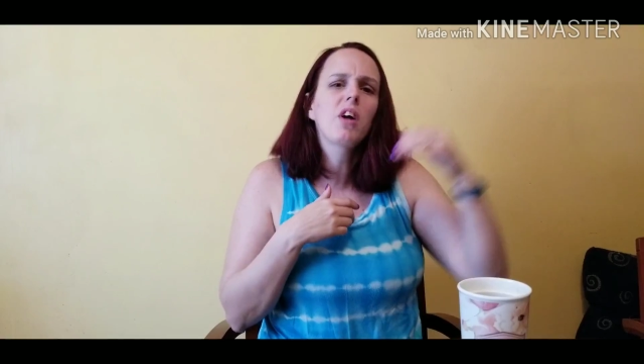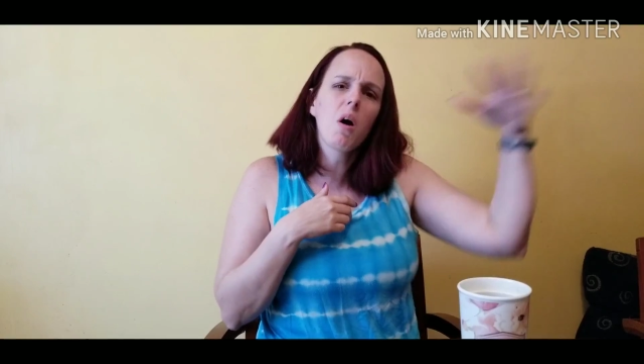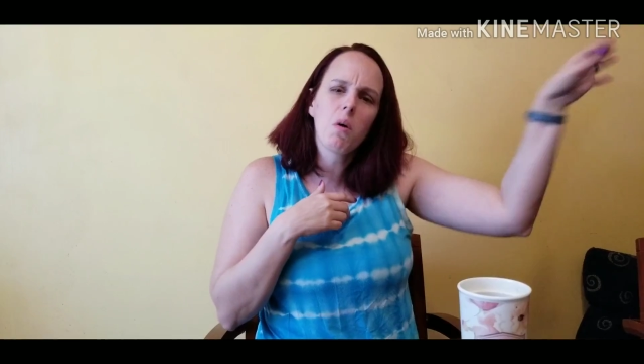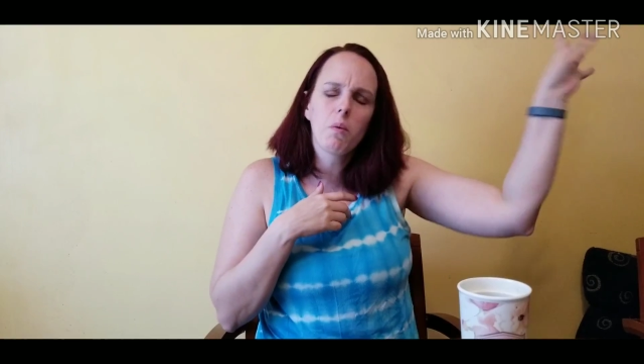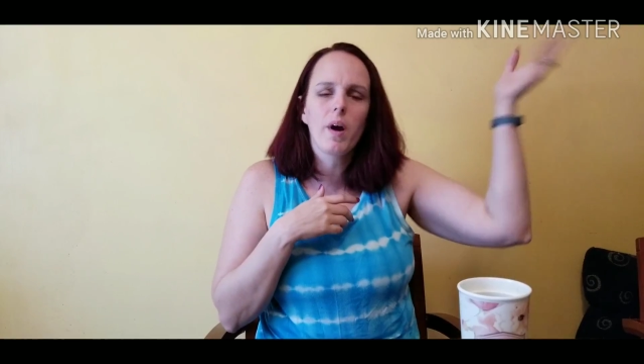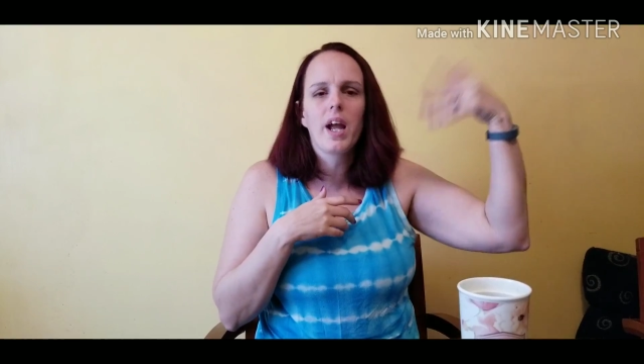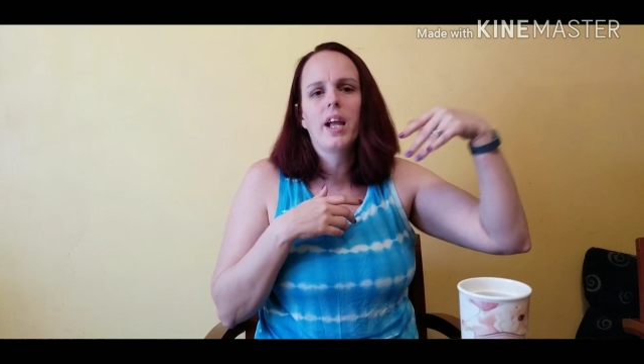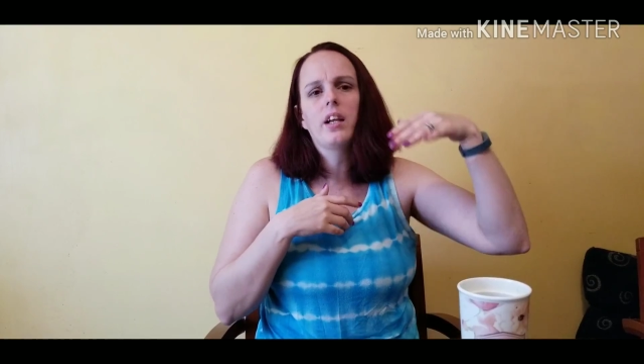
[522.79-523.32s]
Go
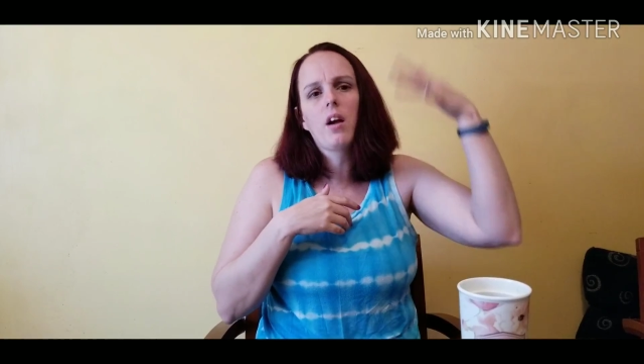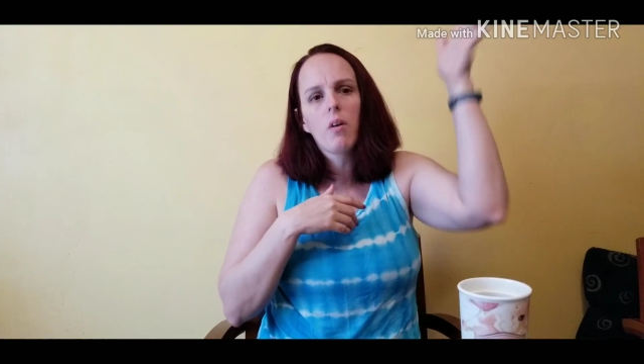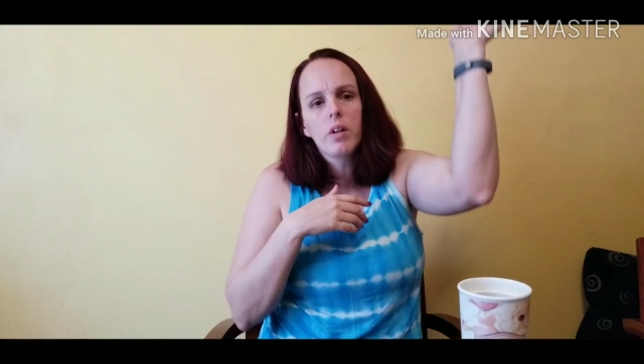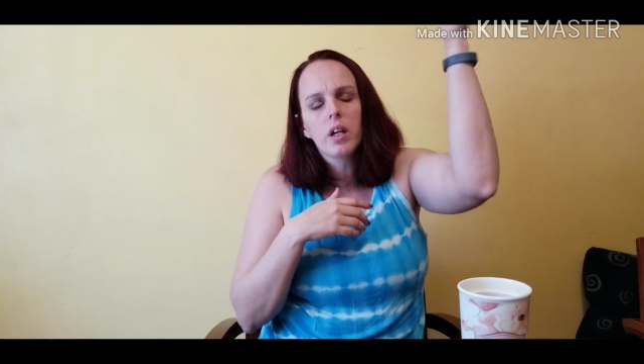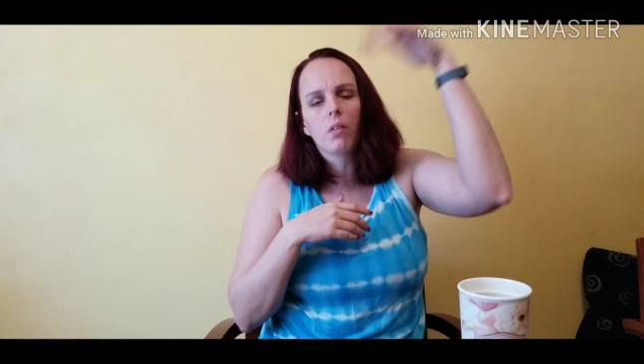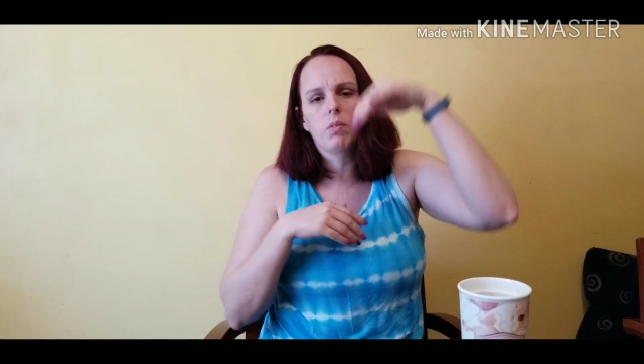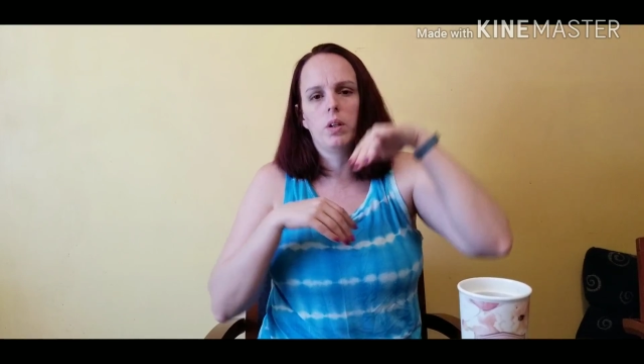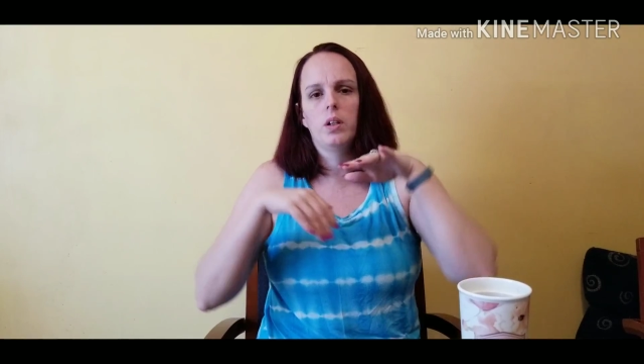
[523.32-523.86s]
away, go to
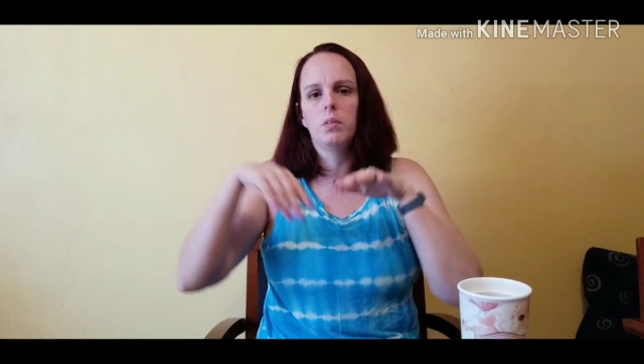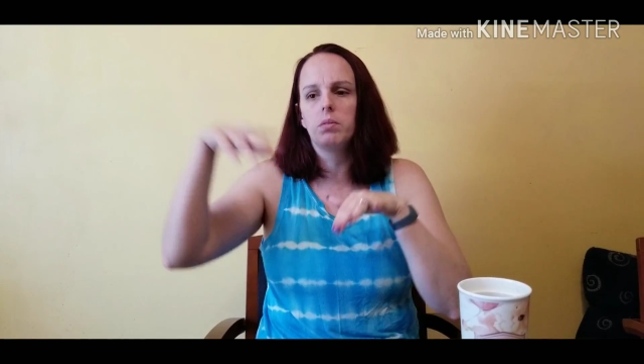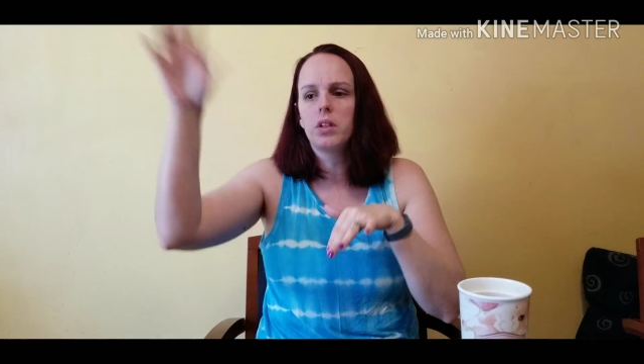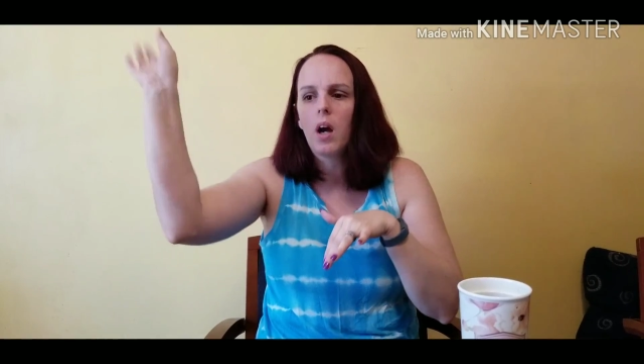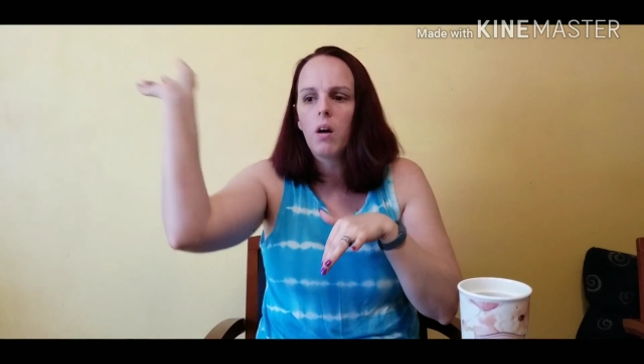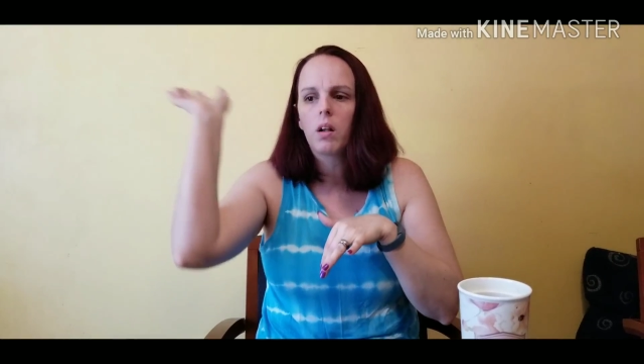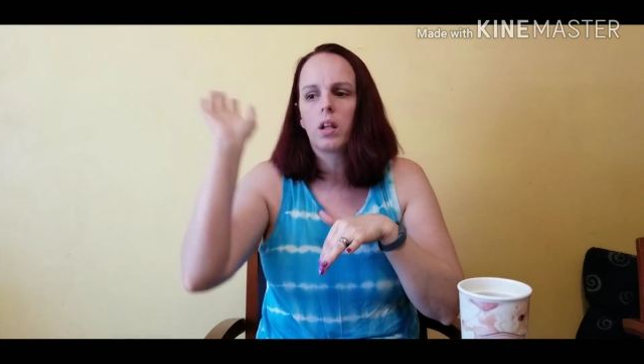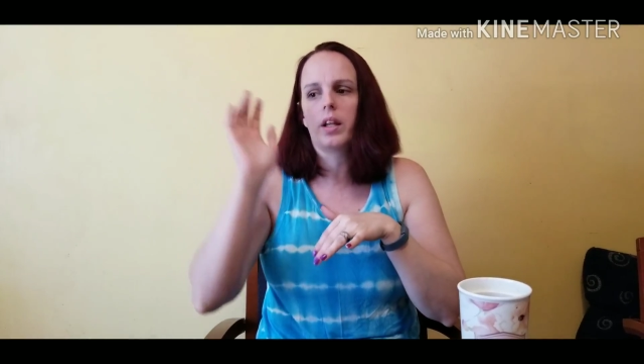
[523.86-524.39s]
your room,
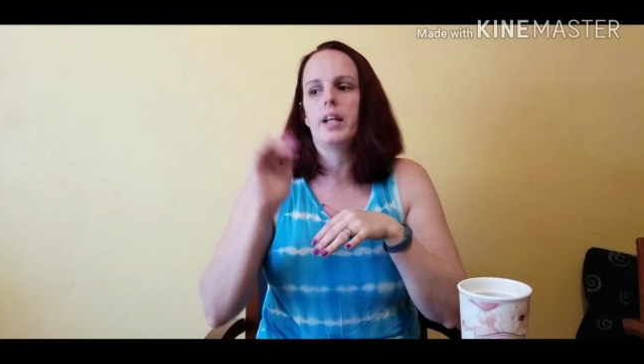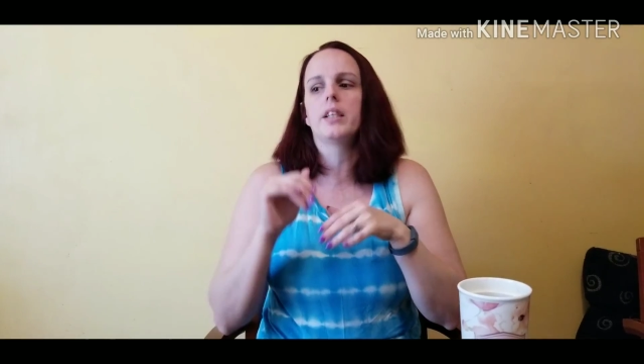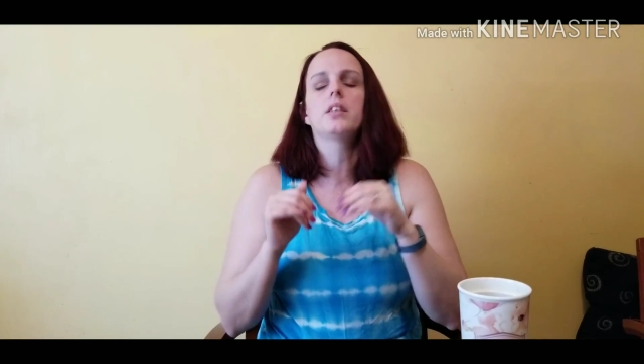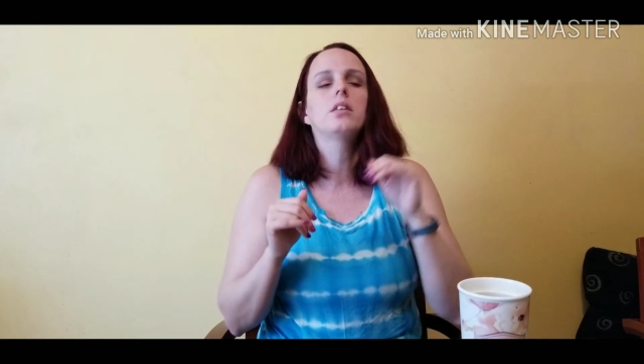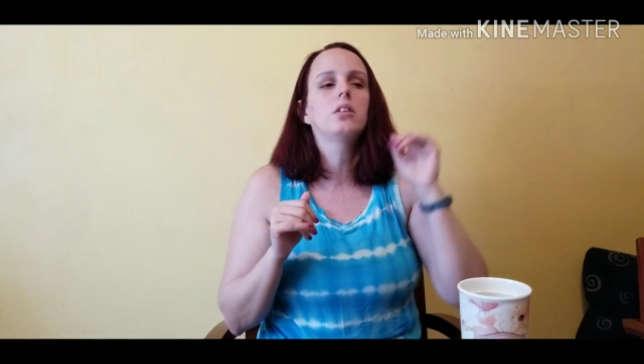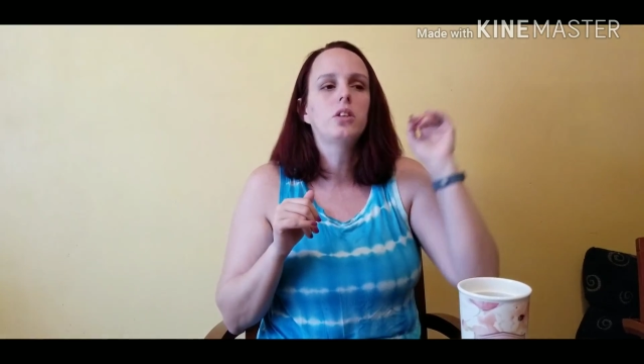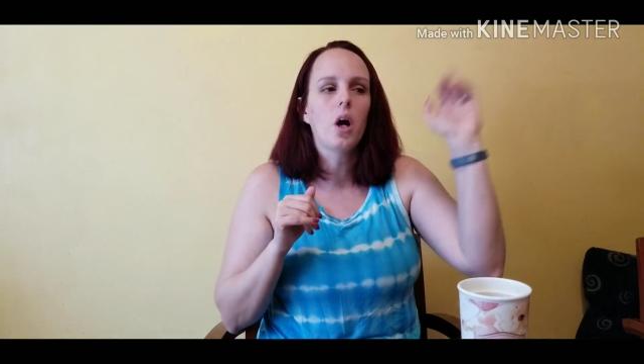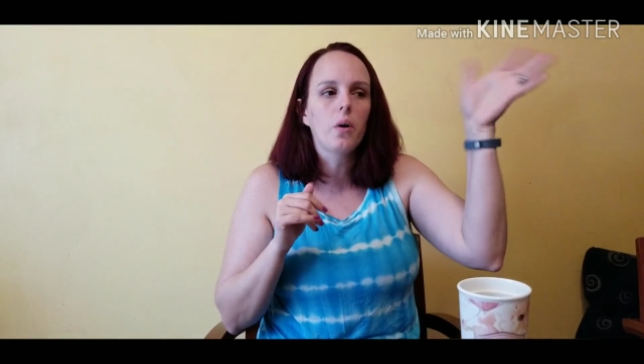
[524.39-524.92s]
go to
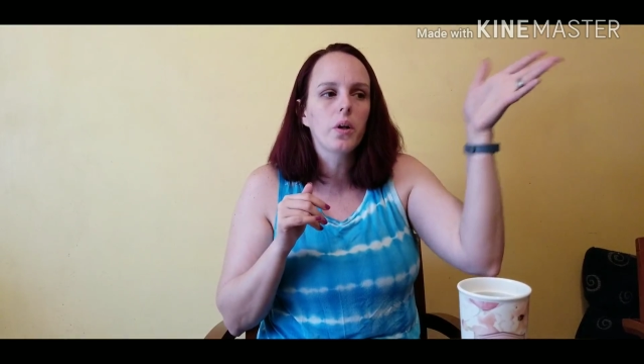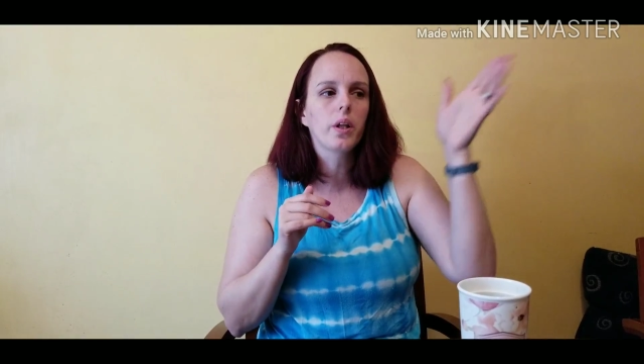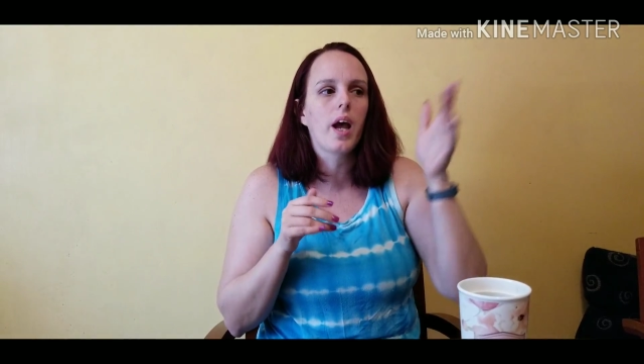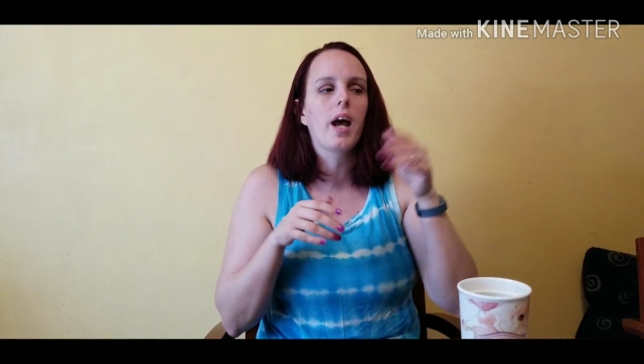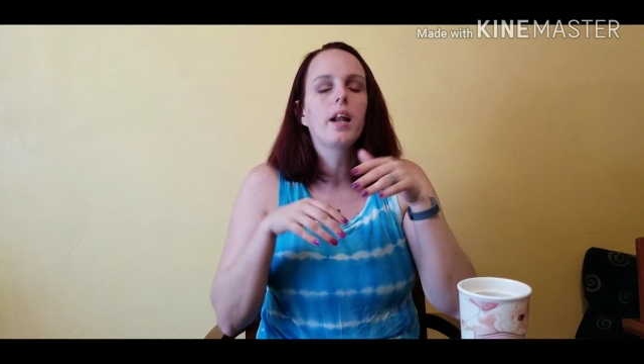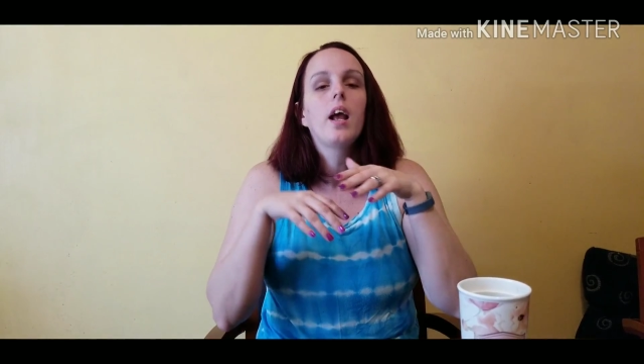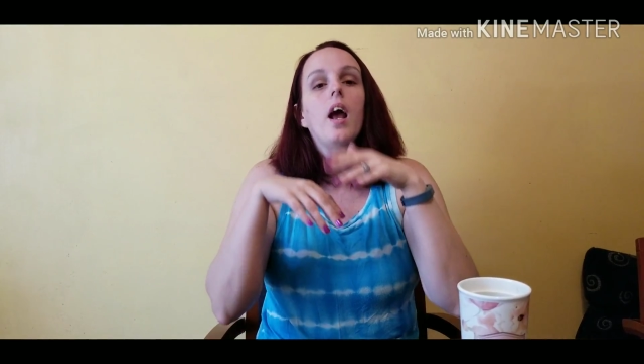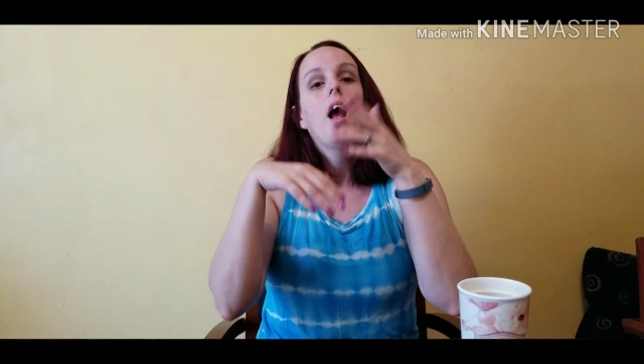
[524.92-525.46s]
this, go to that,